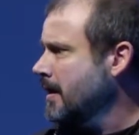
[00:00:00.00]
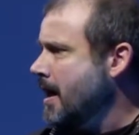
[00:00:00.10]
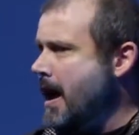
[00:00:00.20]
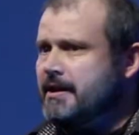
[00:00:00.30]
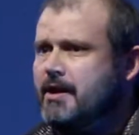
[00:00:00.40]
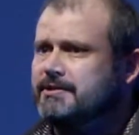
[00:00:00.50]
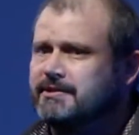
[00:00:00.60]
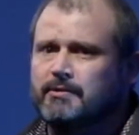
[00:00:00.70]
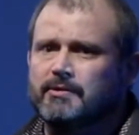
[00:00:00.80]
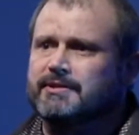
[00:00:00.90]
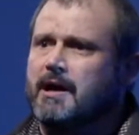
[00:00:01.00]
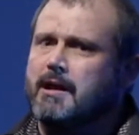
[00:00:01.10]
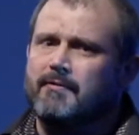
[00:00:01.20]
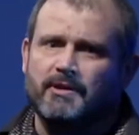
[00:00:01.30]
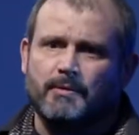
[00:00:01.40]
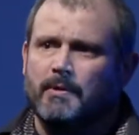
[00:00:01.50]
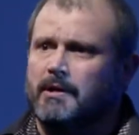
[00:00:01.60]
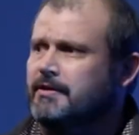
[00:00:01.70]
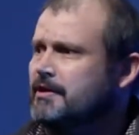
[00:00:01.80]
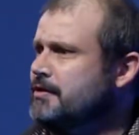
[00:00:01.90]
I know schools all over the
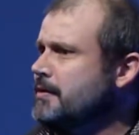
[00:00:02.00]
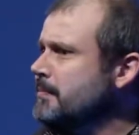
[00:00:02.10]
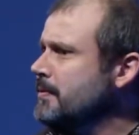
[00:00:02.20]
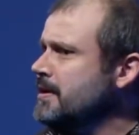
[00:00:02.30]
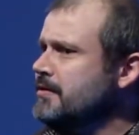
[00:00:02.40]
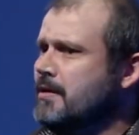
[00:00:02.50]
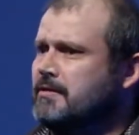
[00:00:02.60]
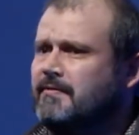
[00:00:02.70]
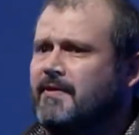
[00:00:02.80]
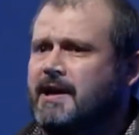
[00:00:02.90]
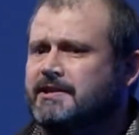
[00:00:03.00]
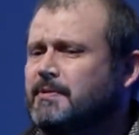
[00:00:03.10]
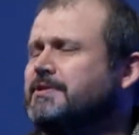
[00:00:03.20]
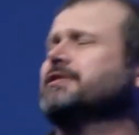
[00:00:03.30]
world that are doing bring your own device, which